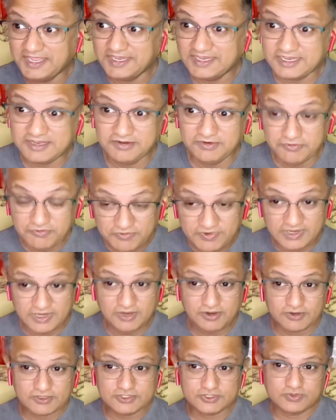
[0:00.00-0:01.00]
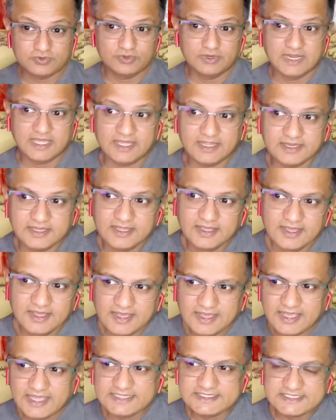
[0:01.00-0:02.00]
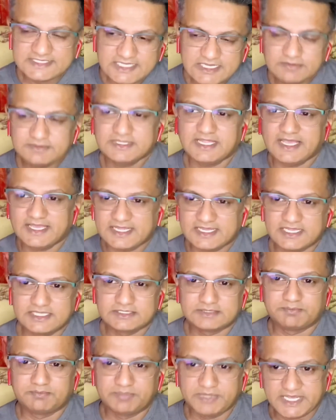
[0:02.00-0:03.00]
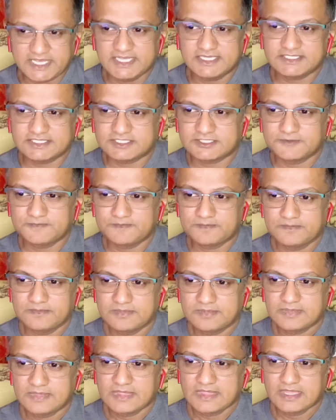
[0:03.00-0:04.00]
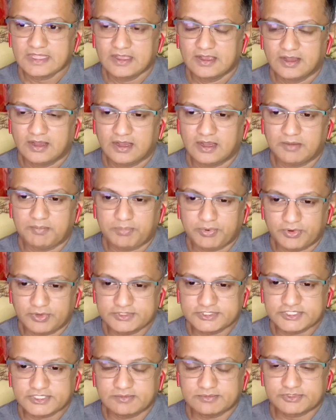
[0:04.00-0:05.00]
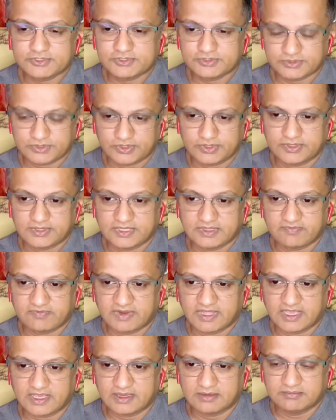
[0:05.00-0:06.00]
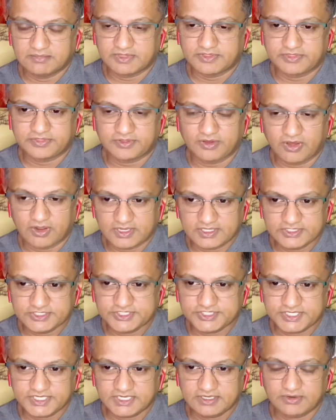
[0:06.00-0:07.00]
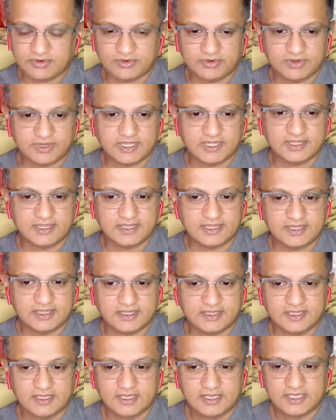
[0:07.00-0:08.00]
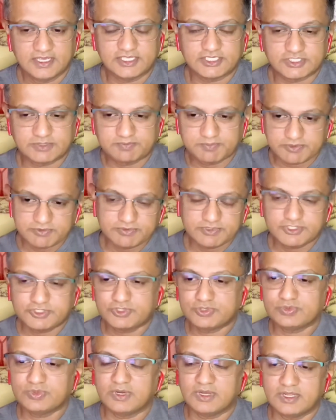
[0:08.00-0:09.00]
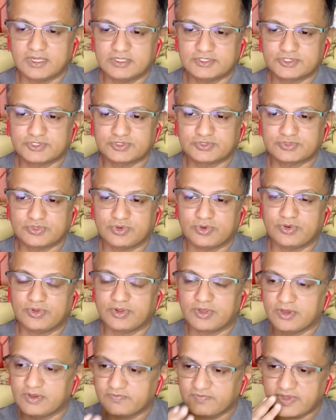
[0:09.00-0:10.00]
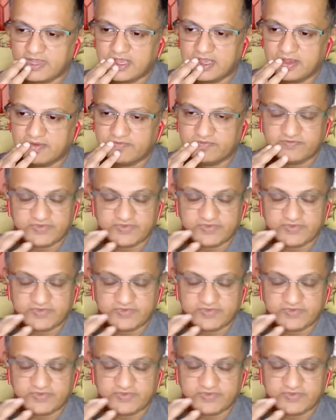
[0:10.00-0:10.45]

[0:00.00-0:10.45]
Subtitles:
it really looks cool, and it seems like it is based upon some sort of like a mythology or a a spiritual sort of